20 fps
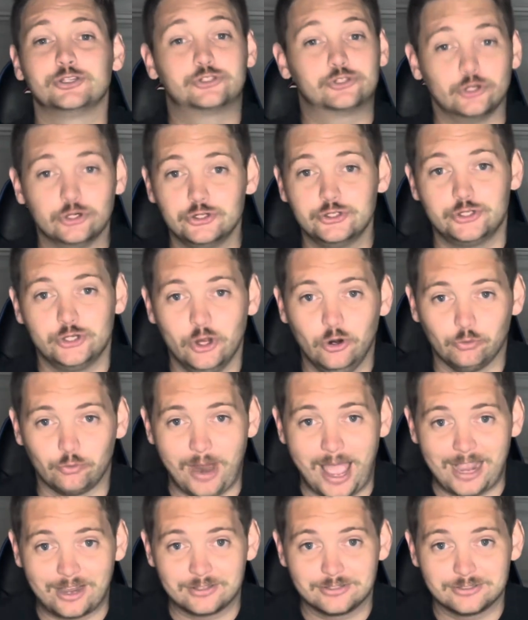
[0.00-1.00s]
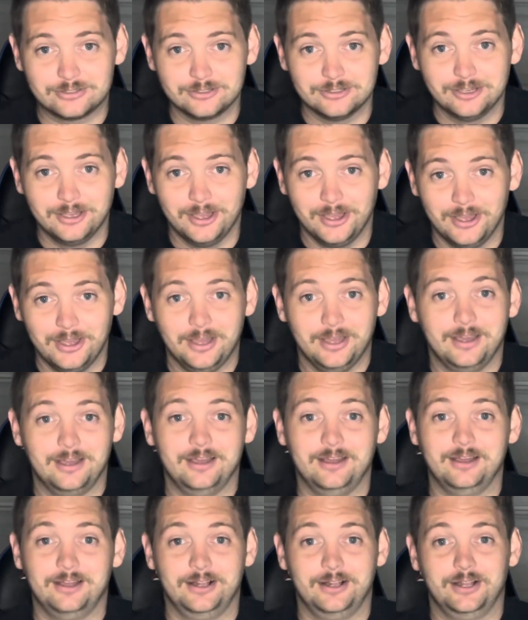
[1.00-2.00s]
Sergio wrecks.
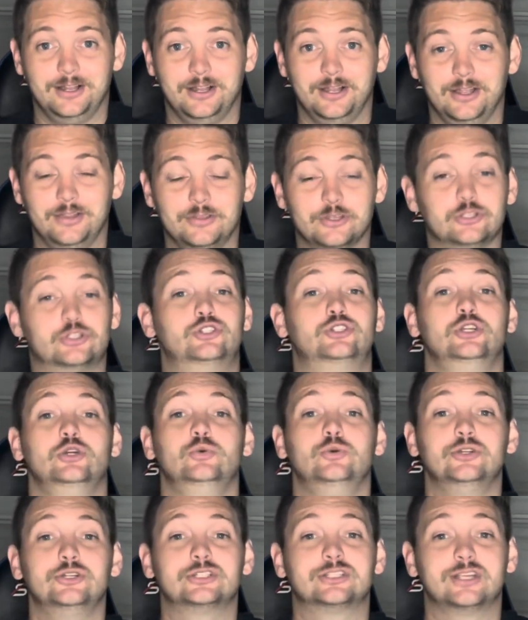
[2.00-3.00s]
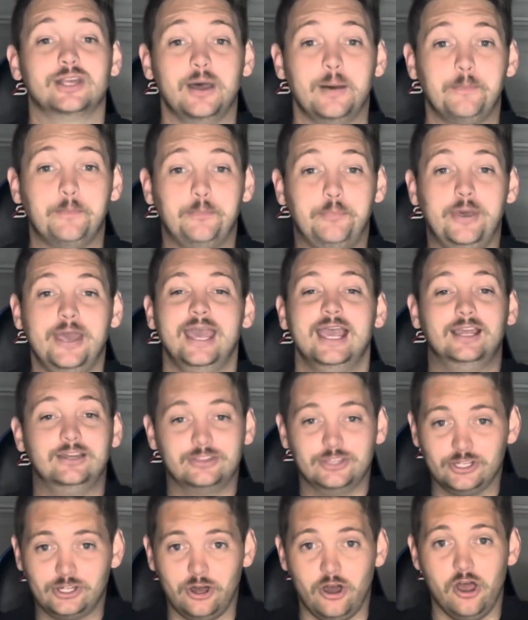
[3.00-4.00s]
The stewards pick
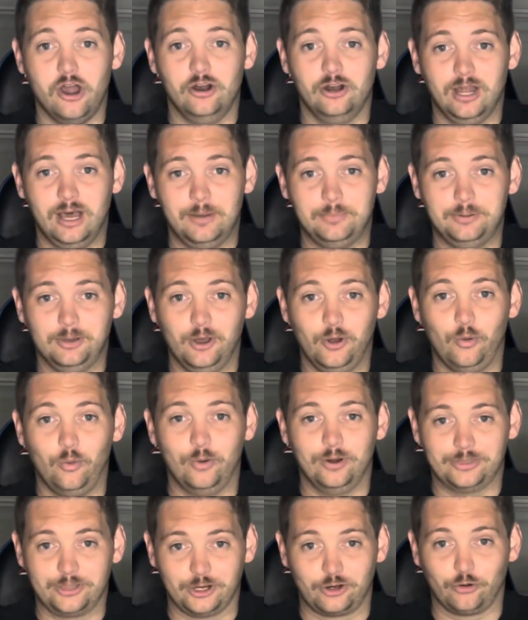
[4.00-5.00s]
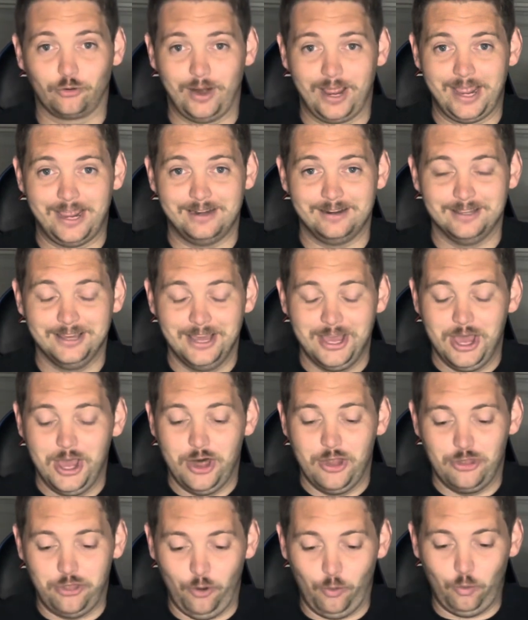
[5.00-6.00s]
the car up with a crane.
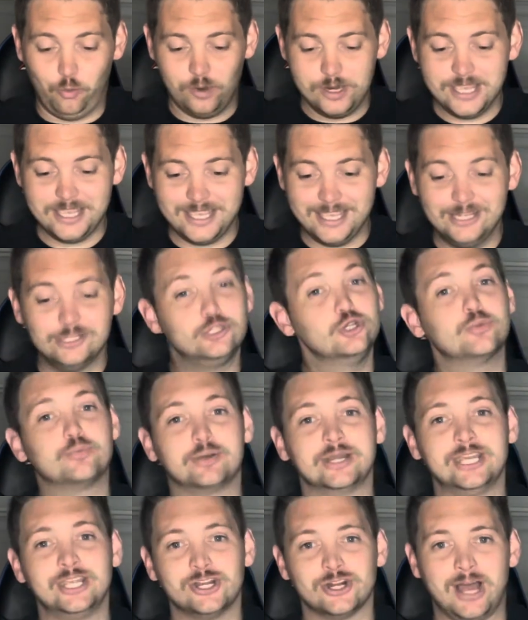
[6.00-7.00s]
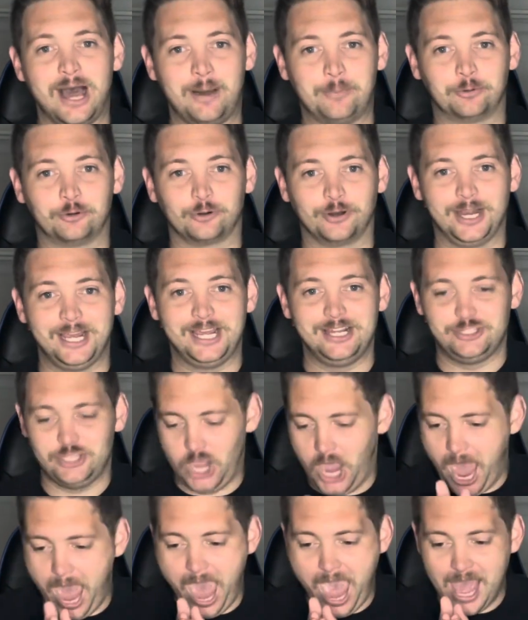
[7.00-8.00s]
The weekend you bring your upgrades,
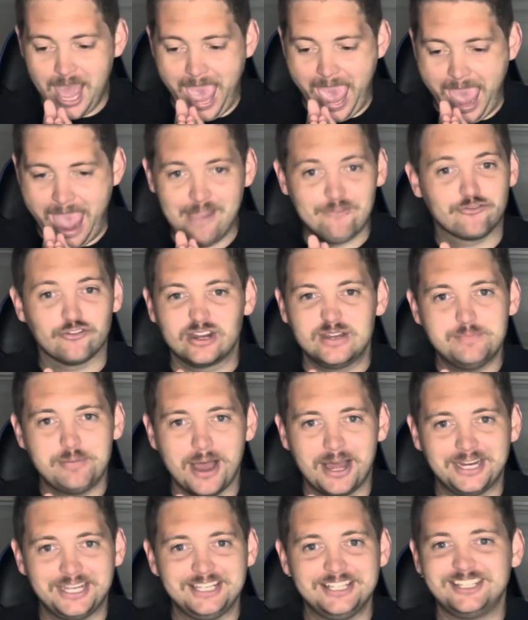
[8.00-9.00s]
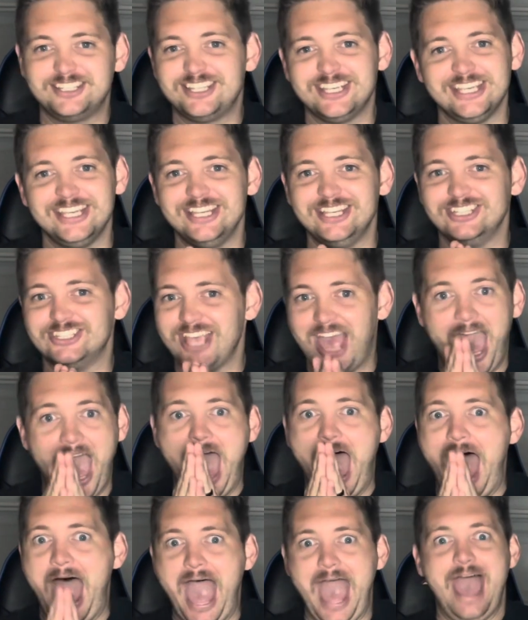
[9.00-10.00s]
everybody sees
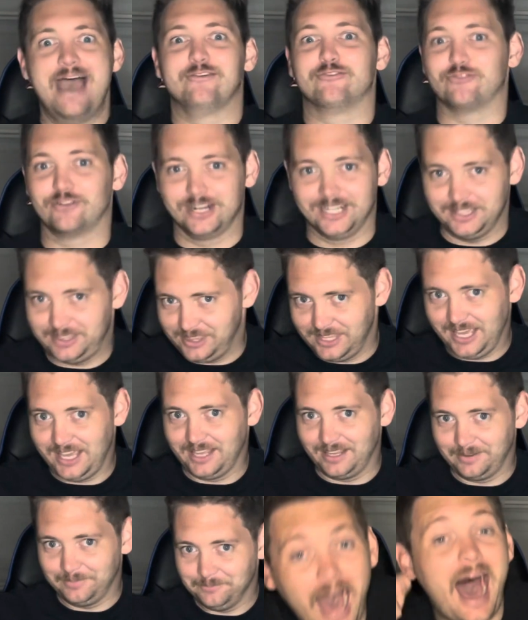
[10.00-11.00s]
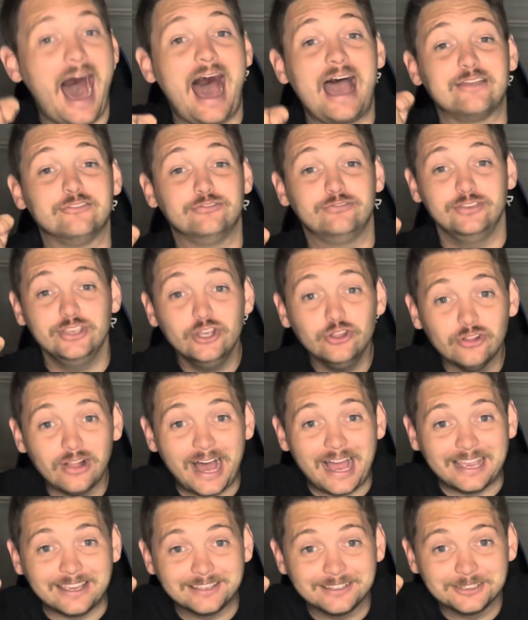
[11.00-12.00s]
everything. I feel
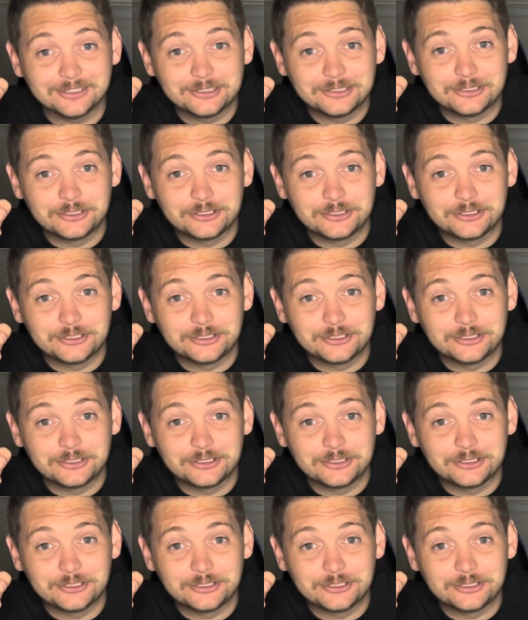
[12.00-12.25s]
like